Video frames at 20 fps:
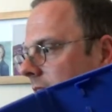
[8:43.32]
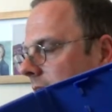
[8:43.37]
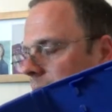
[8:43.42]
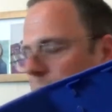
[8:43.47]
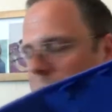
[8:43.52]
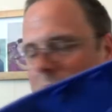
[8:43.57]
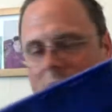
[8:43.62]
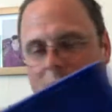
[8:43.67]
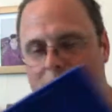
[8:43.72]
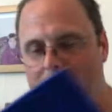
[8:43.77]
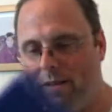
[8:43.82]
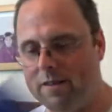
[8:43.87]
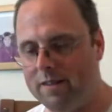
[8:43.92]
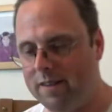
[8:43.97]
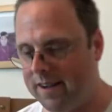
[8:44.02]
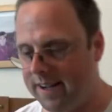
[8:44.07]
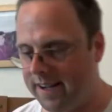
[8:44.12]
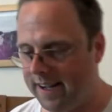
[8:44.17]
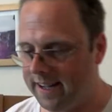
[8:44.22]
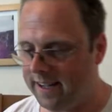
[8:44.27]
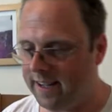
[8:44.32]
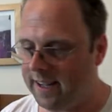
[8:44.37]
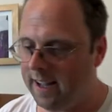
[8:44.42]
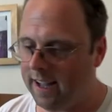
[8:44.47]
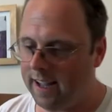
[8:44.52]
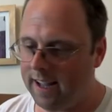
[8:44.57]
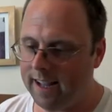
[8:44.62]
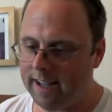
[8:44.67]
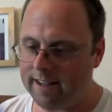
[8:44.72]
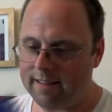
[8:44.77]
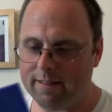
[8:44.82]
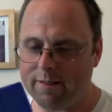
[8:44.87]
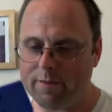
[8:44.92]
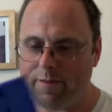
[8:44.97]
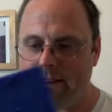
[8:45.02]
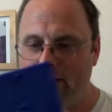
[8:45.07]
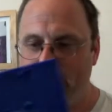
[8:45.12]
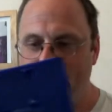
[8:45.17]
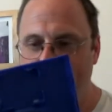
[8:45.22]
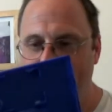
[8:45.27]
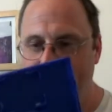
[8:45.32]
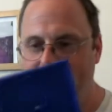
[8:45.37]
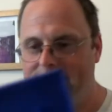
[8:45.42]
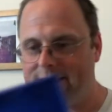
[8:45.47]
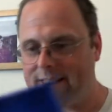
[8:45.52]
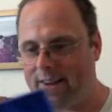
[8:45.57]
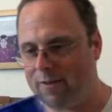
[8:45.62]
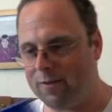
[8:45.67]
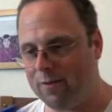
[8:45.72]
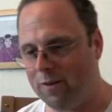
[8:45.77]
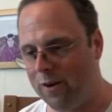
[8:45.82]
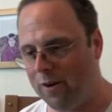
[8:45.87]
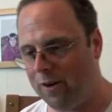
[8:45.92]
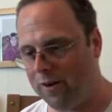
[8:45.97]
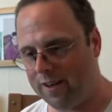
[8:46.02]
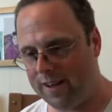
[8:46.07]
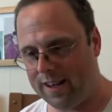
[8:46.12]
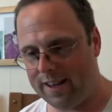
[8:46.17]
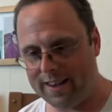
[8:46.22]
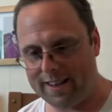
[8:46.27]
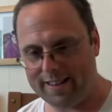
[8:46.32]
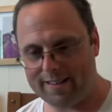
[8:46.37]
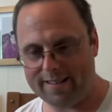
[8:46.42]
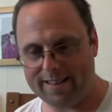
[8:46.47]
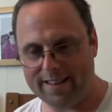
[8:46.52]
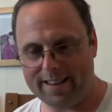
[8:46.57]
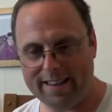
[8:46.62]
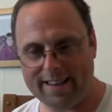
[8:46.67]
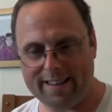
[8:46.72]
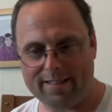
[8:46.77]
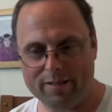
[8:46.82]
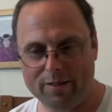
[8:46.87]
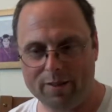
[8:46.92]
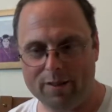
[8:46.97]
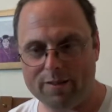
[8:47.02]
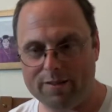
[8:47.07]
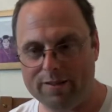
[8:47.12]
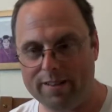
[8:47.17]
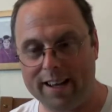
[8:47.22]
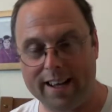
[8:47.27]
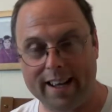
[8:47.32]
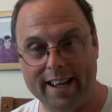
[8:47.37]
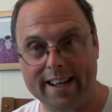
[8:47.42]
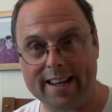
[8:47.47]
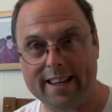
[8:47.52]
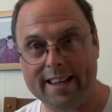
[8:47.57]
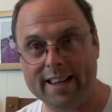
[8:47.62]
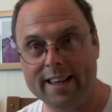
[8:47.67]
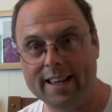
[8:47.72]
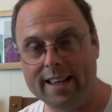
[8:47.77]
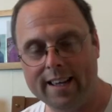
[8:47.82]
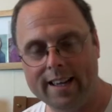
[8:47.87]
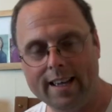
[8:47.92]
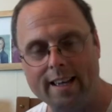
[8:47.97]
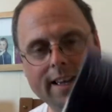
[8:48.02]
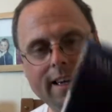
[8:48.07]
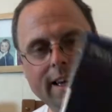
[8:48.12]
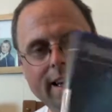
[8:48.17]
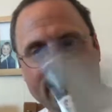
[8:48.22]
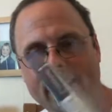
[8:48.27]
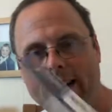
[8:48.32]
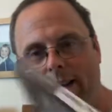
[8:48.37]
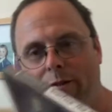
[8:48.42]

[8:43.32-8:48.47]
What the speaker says: Beep. Okay, it's an official disc. I thought like this. This looks like a